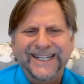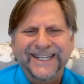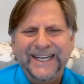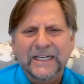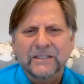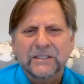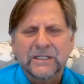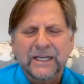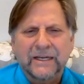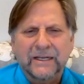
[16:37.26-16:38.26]
gains
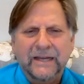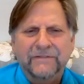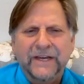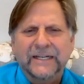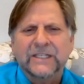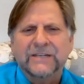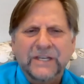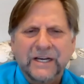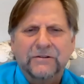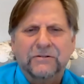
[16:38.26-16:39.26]
advantage of
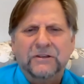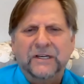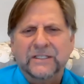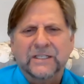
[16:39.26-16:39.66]
the other things.